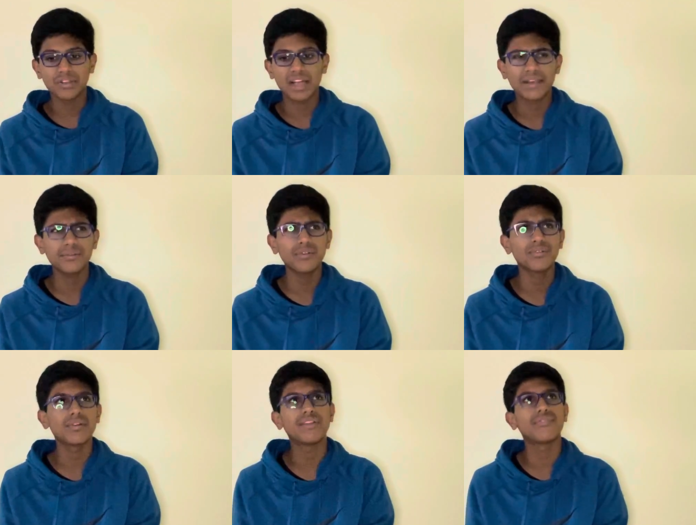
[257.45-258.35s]
I don't
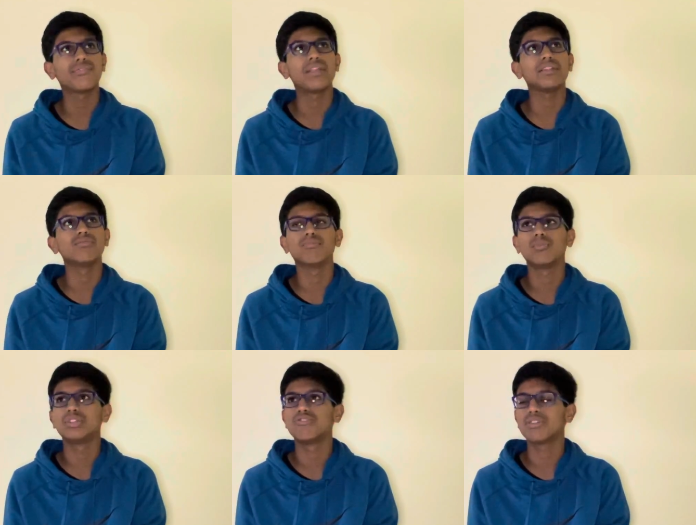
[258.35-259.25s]
know if they
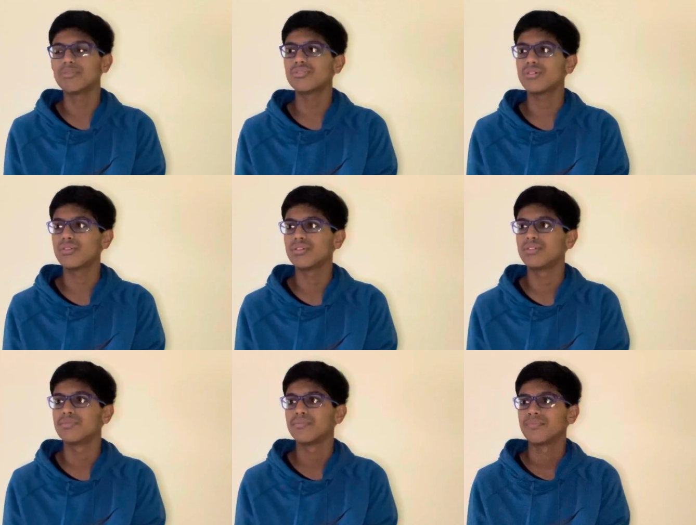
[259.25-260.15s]
would dribble
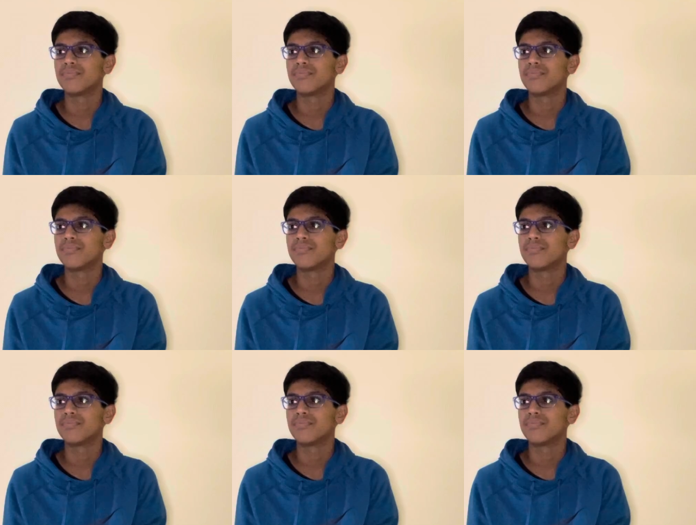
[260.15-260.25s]
or